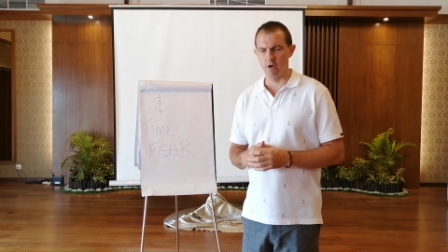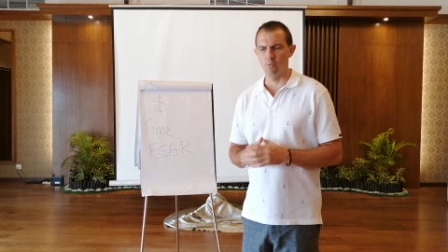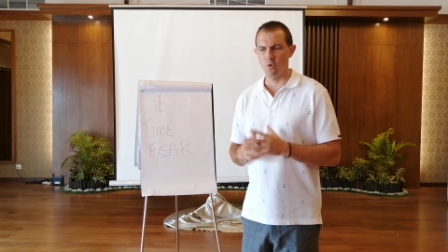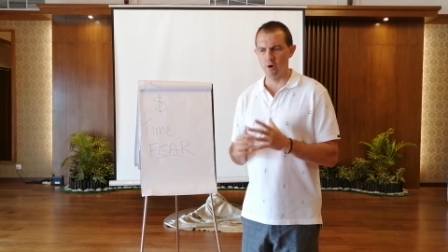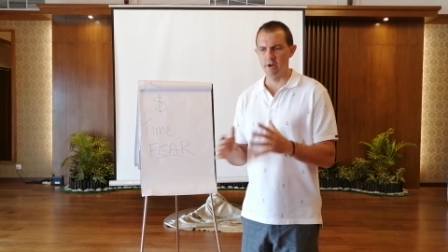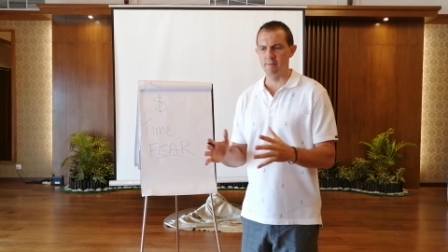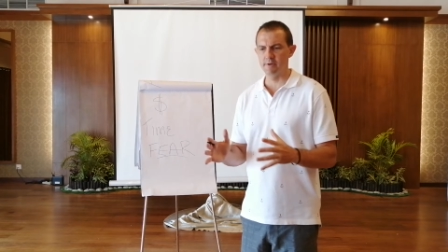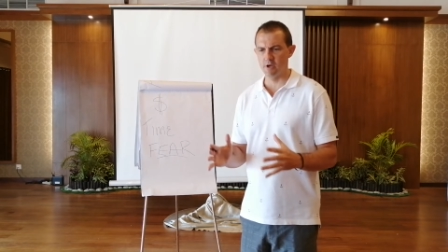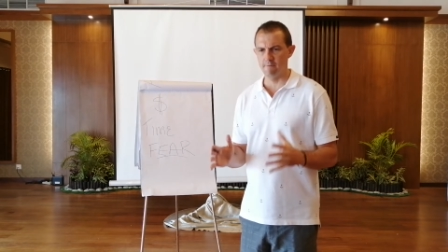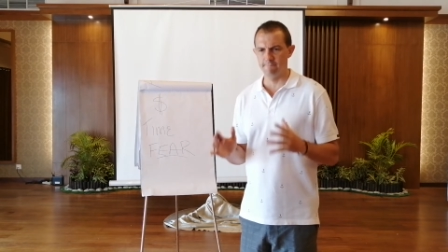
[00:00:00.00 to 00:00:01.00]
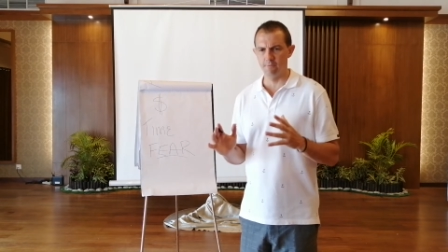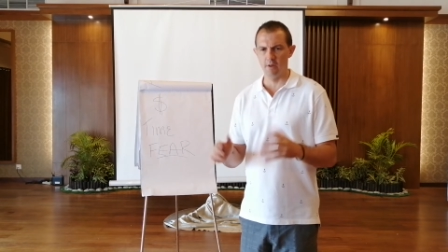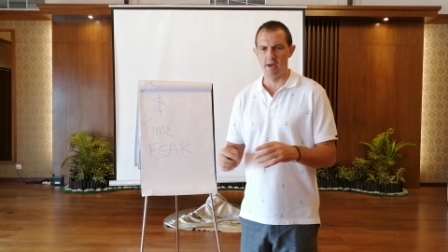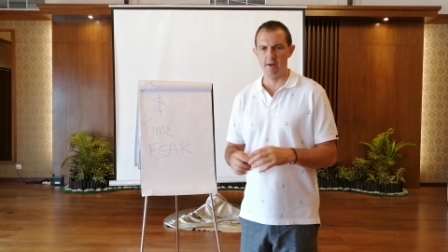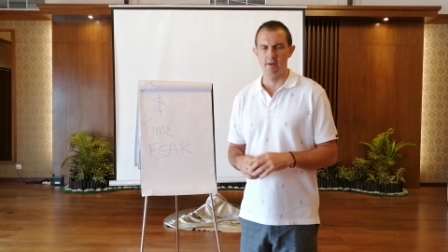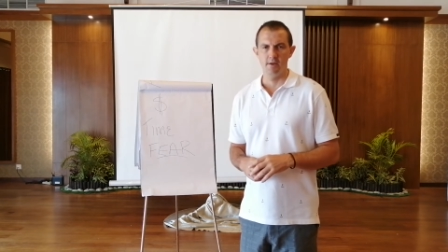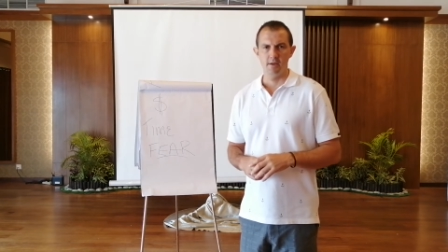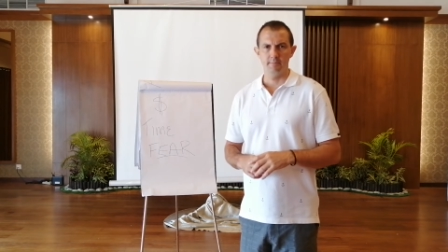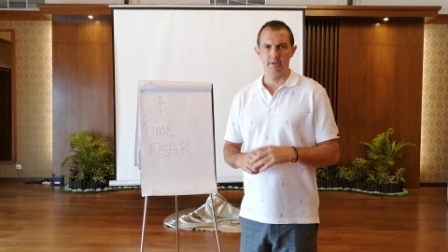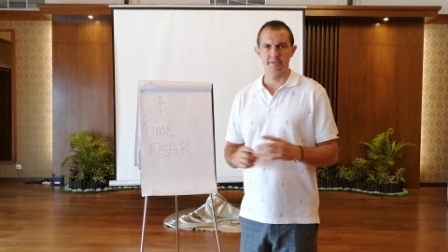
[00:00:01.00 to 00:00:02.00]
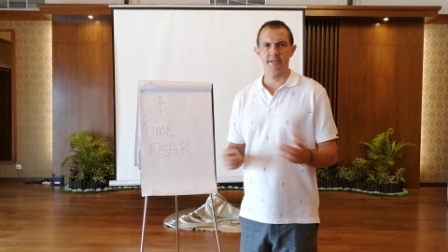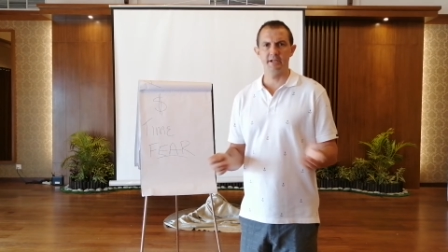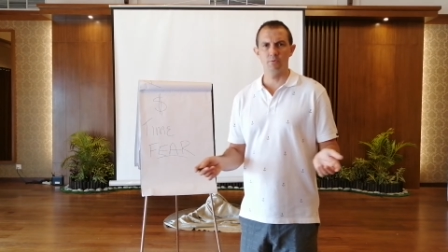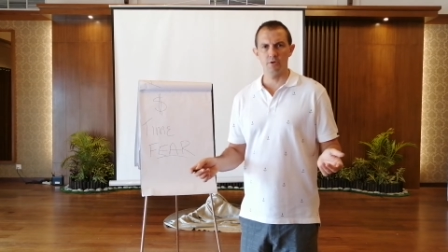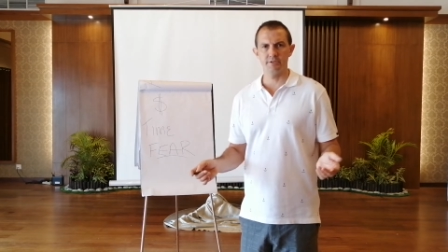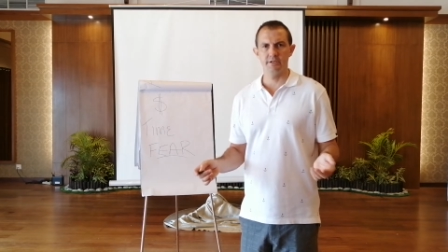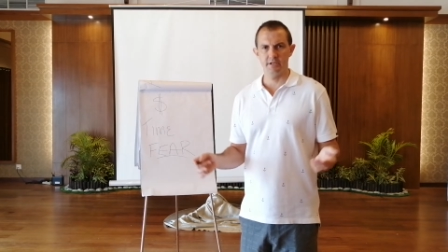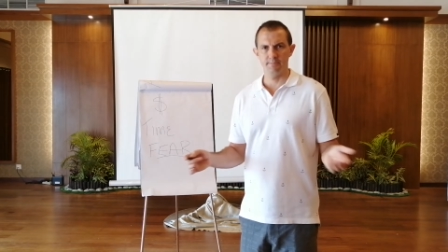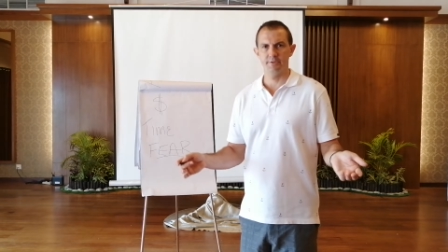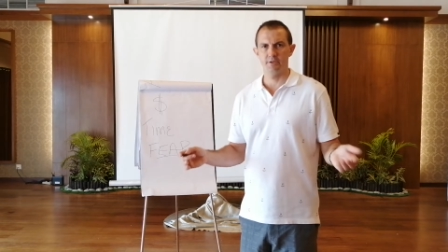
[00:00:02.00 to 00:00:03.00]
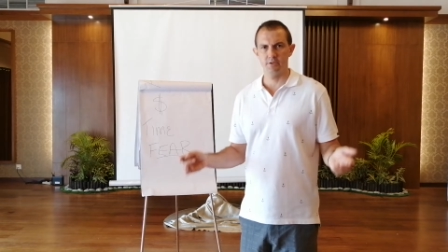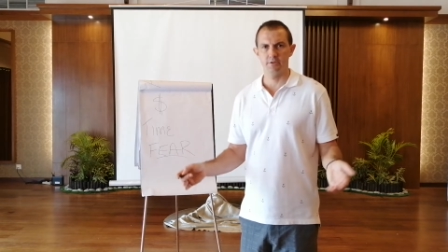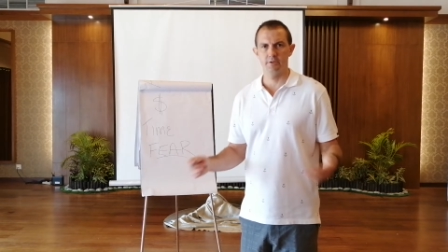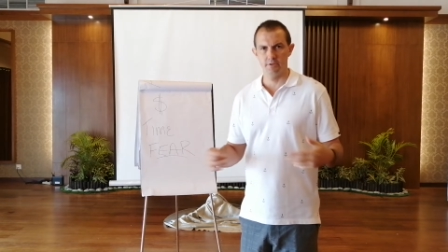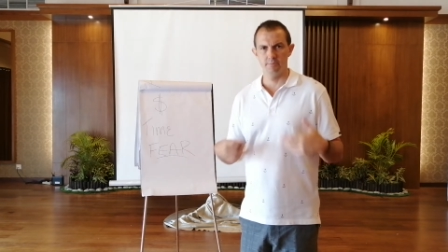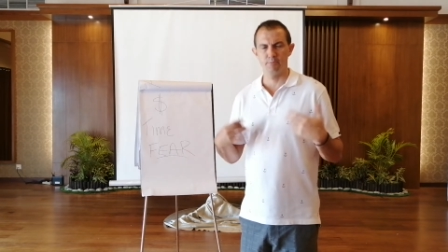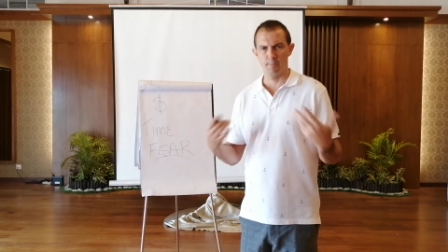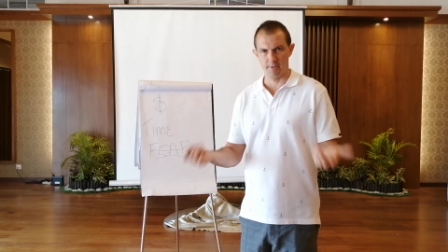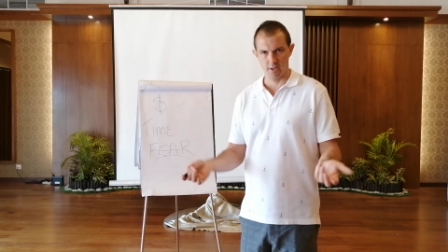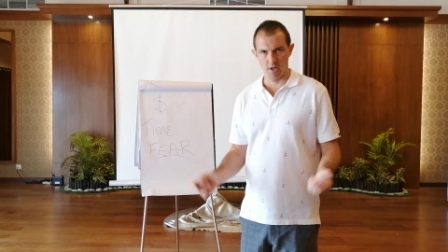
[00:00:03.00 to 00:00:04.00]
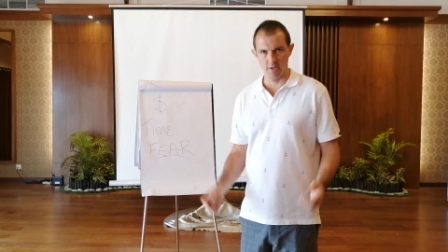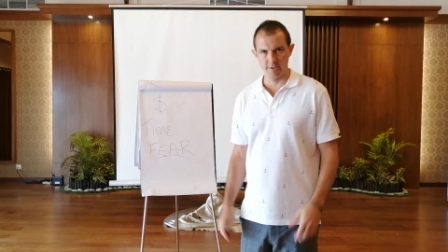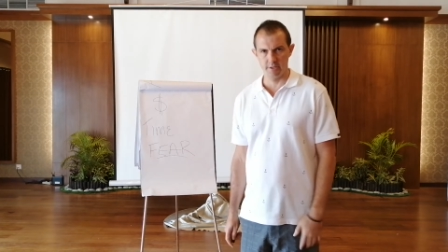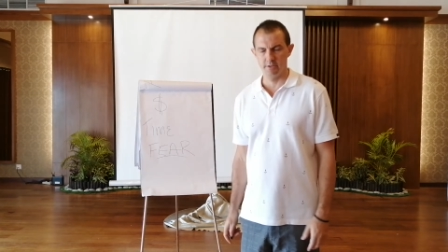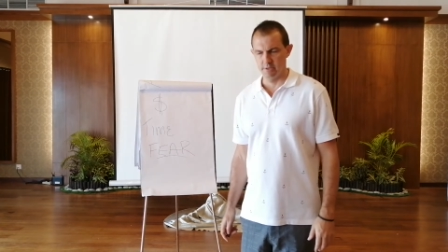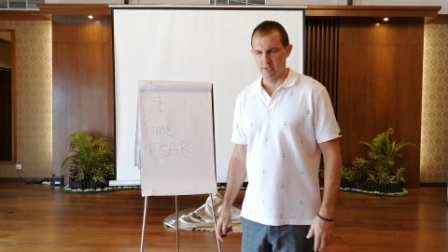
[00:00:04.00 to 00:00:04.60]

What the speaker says: I wanted him to go full out, but he said he wasn't in a position to do proper coaching.